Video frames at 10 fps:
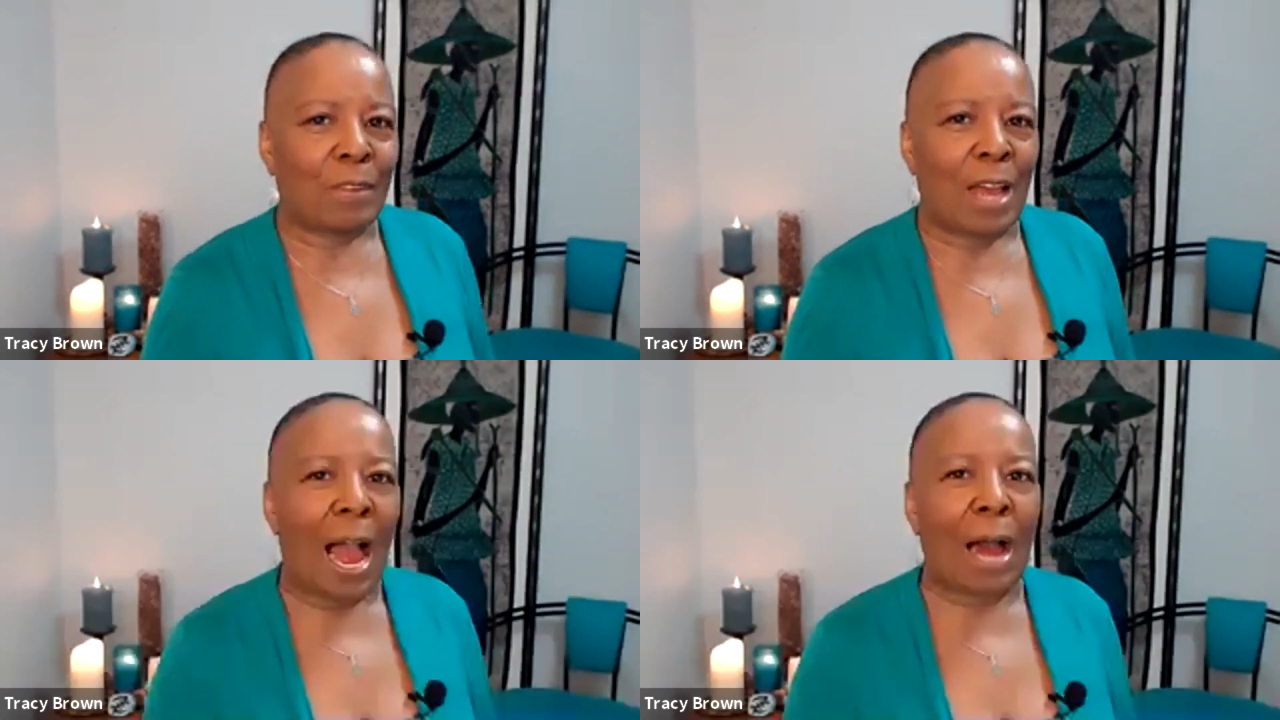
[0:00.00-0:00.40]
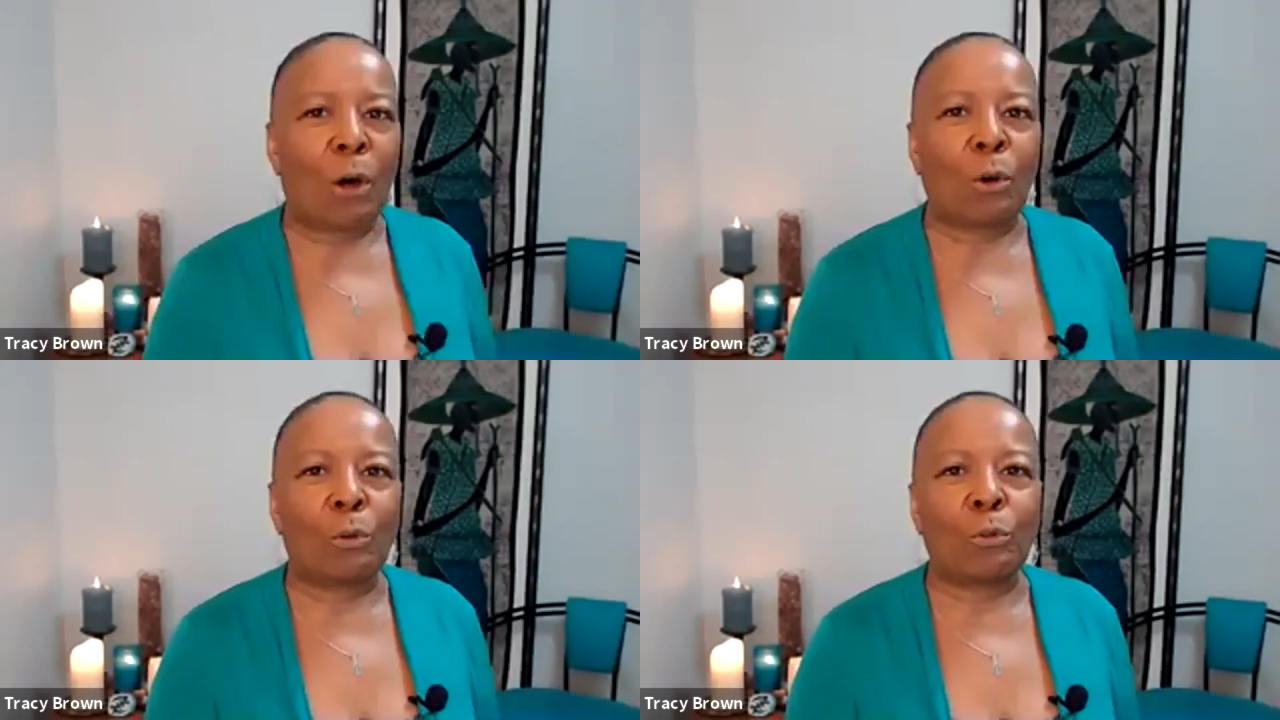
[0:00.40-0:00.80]

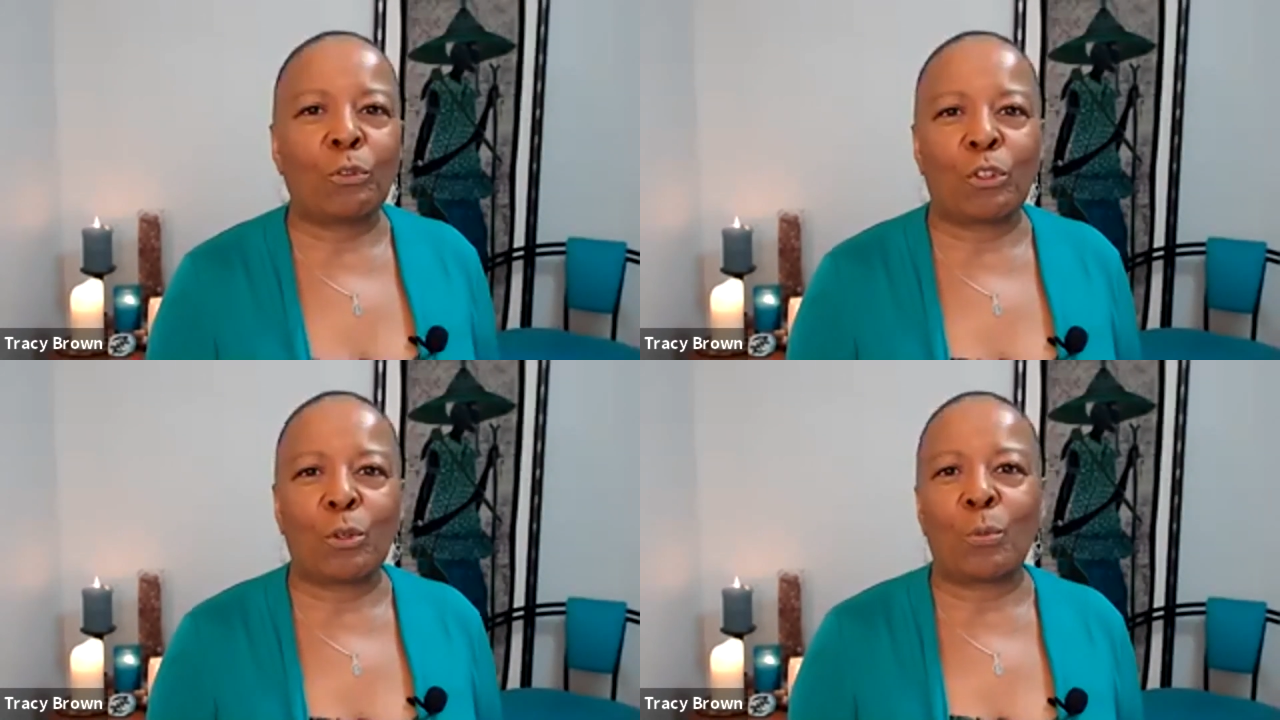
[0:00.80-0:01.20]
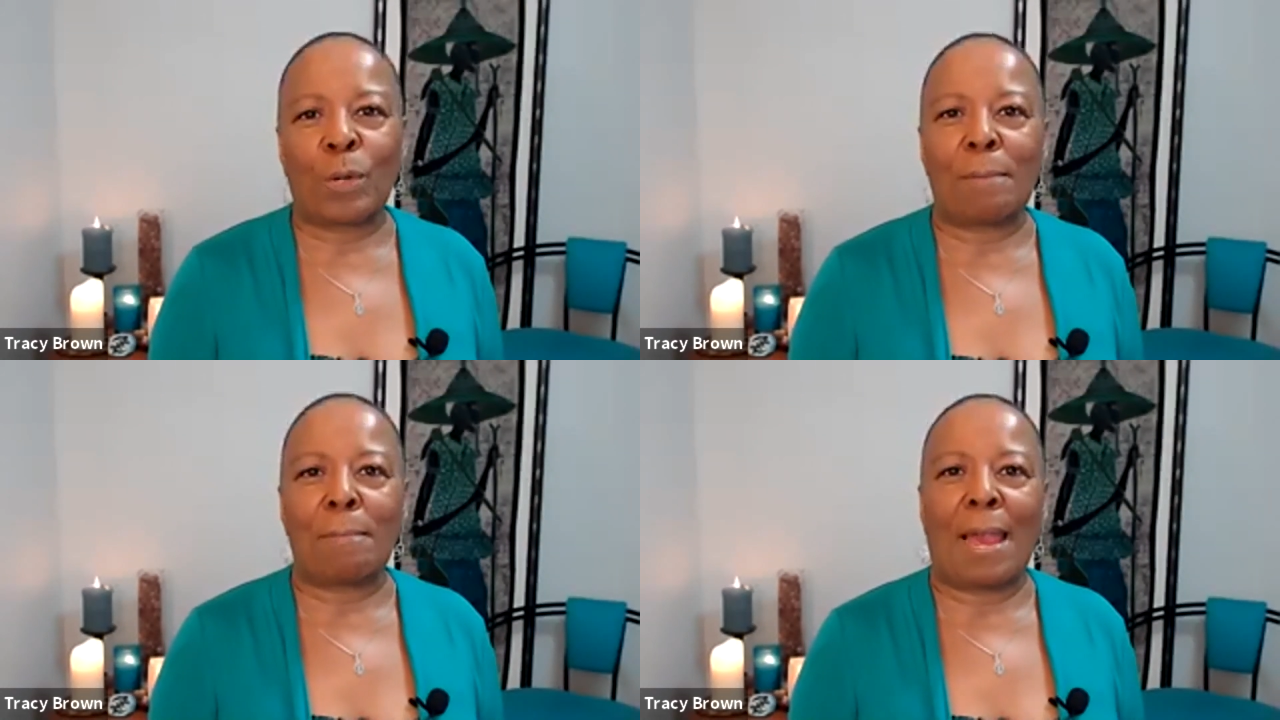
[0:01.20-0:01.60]
How do
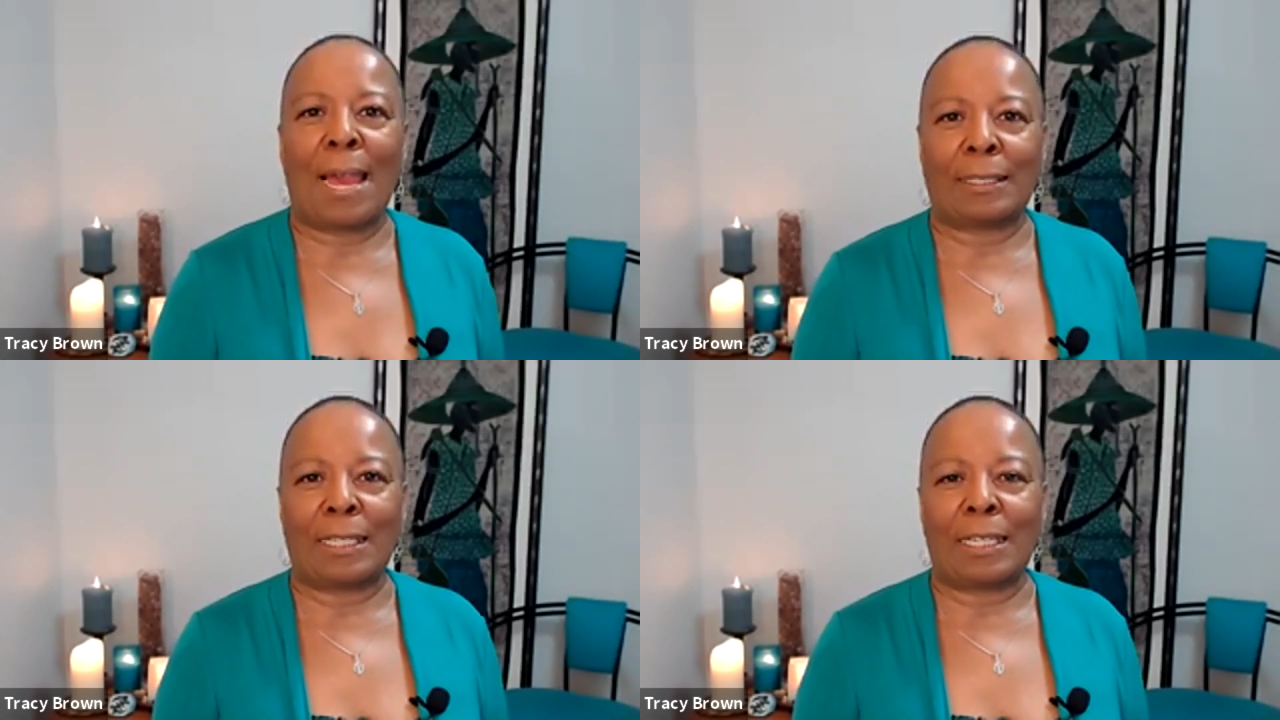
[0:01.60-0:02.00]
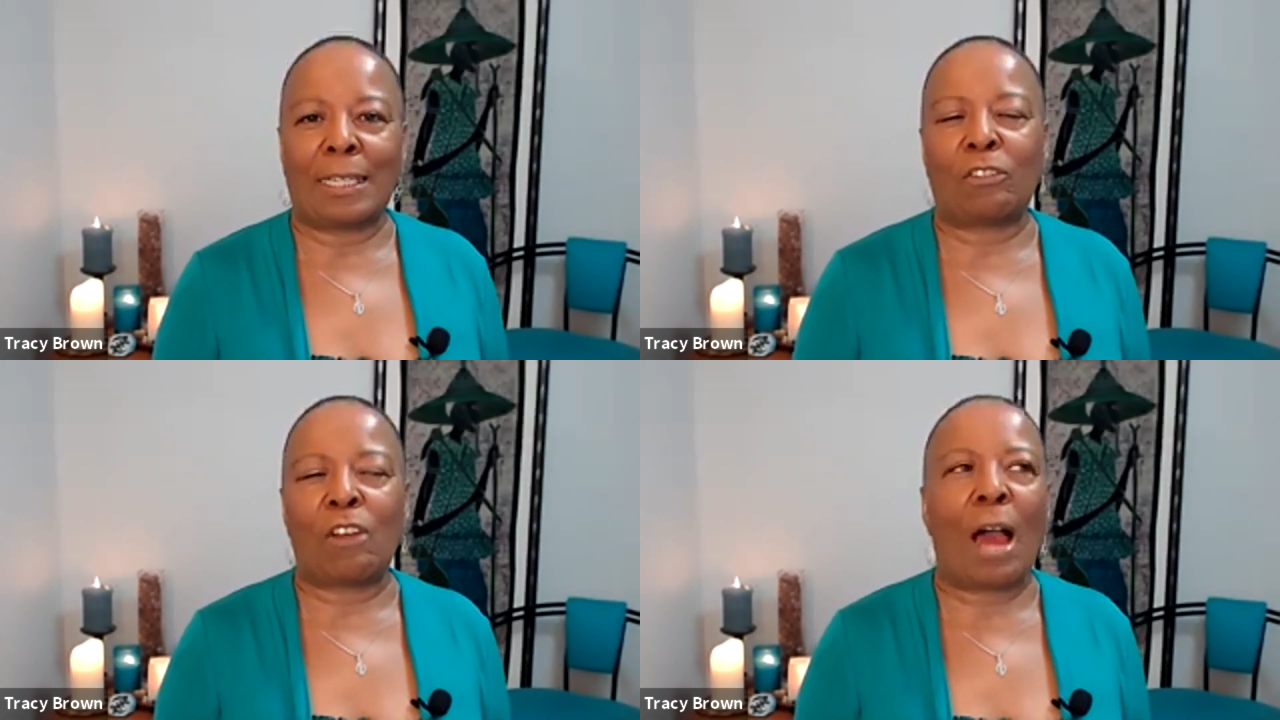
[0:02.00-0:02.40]
we
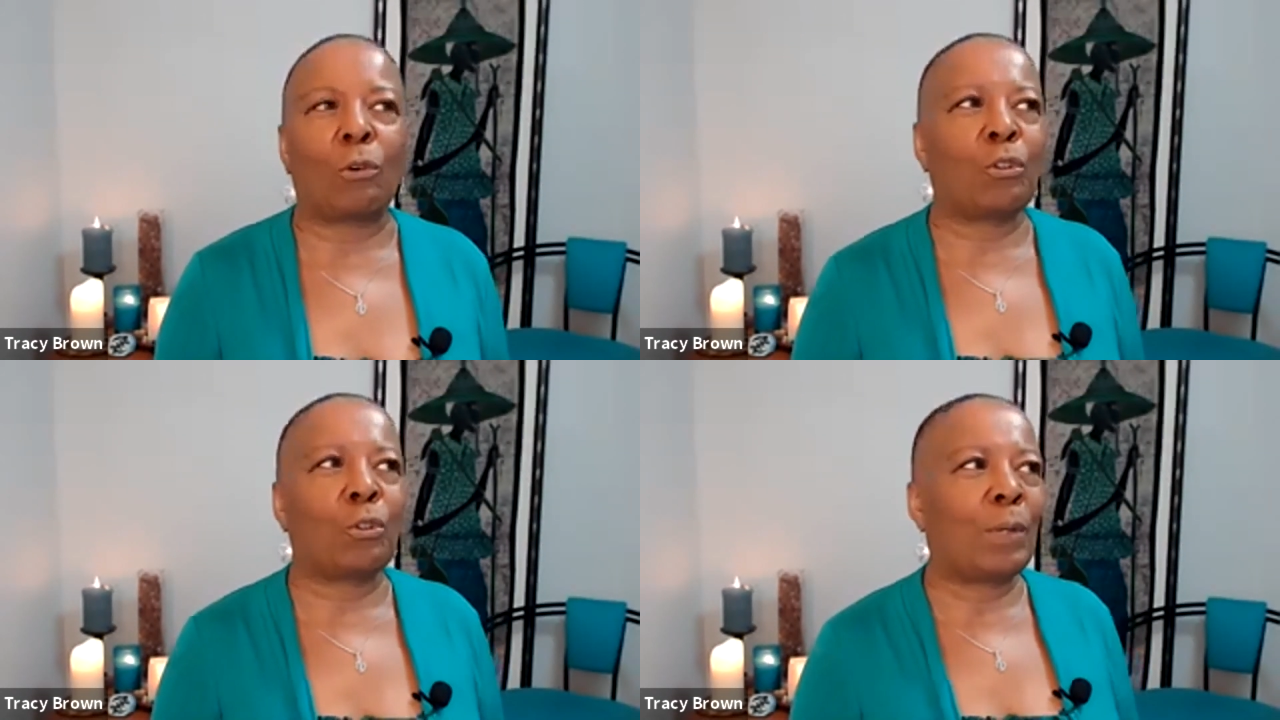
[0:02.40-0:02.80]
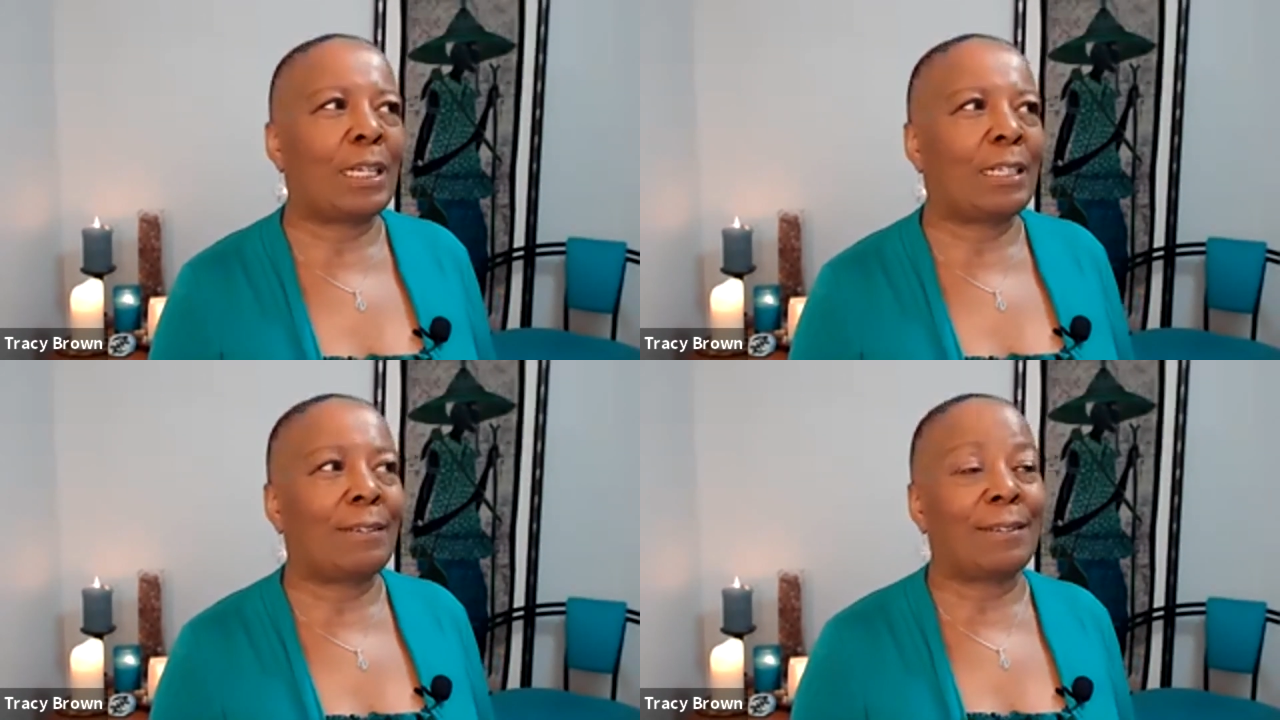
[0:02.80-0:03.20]
manage, how do
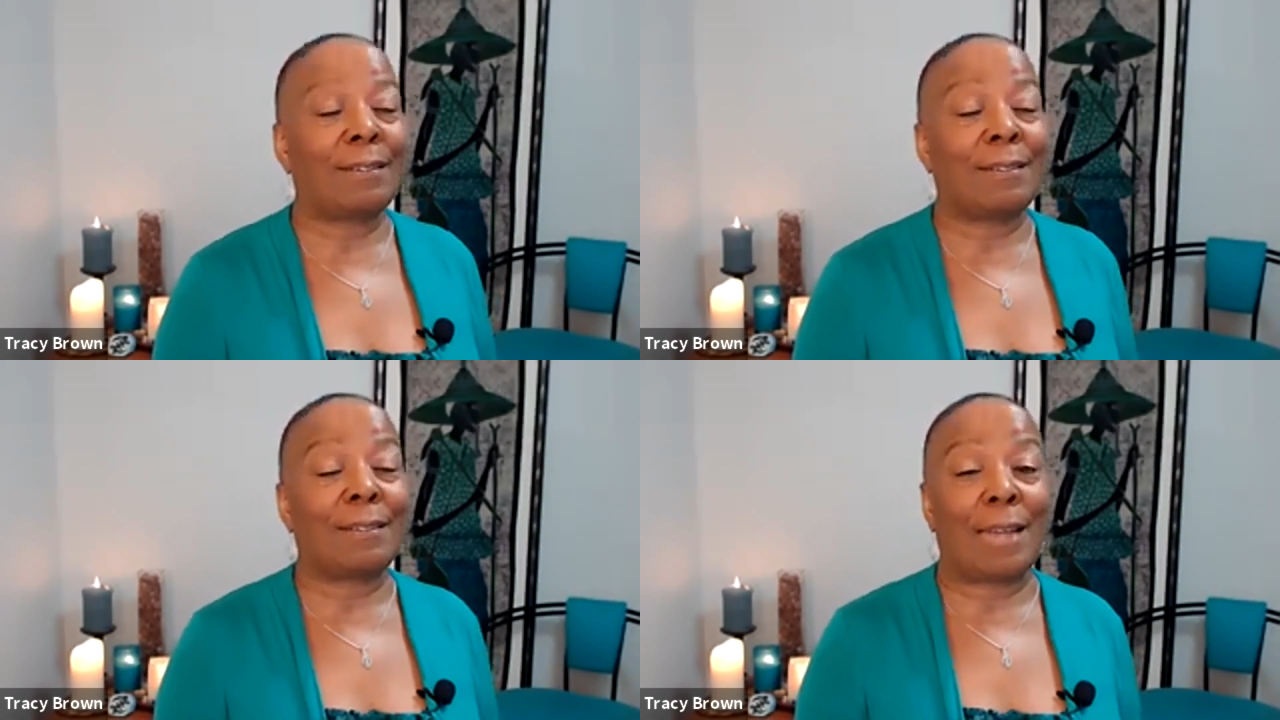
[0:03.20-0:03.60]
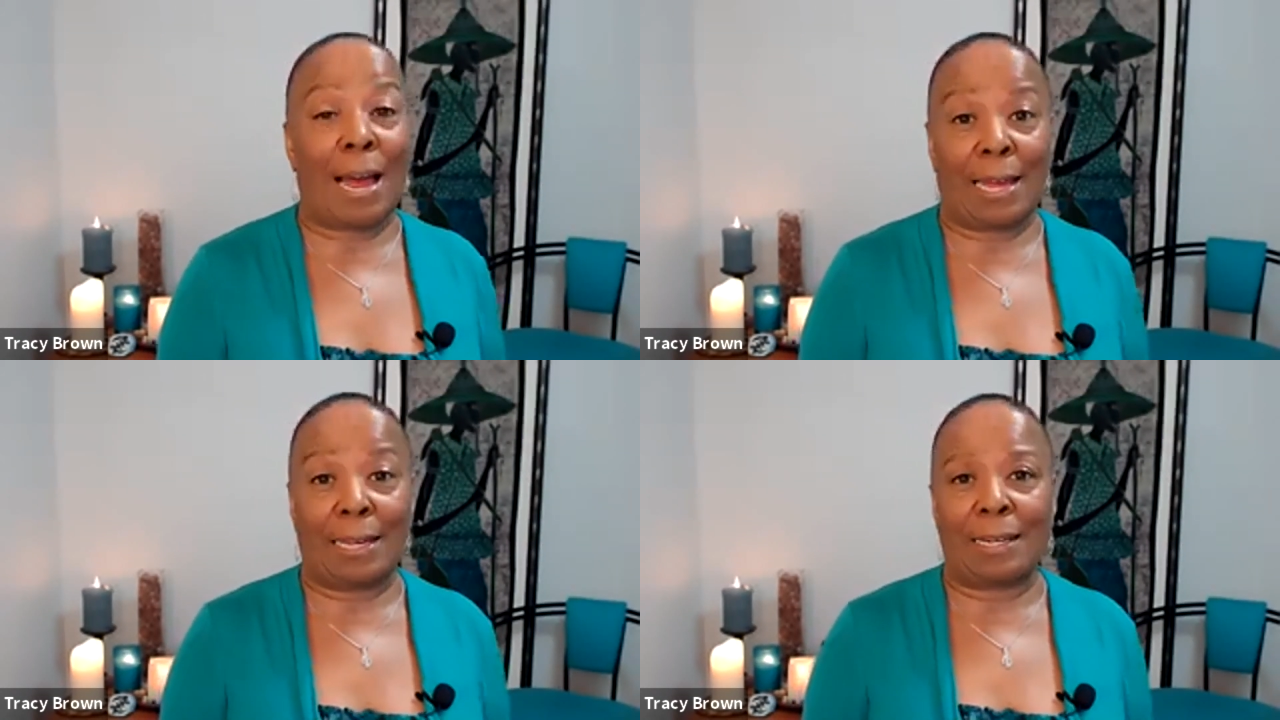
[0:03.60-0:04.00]
we
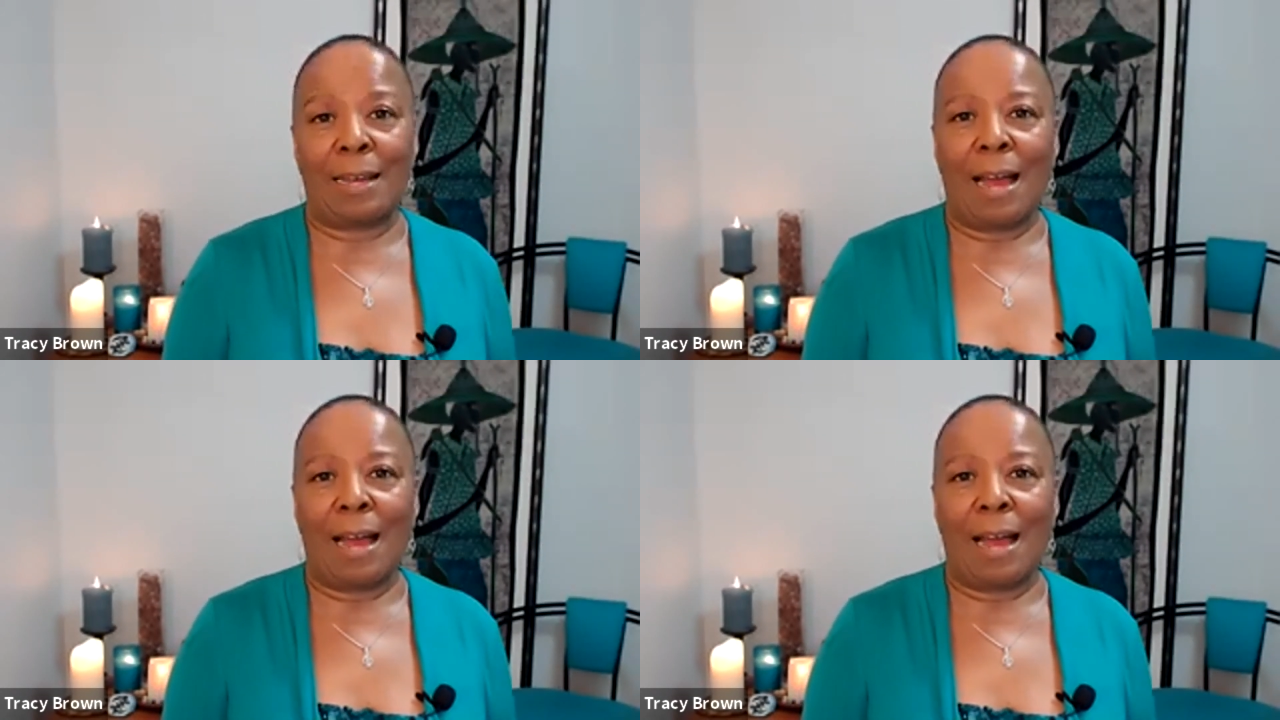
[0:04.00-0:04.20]
design,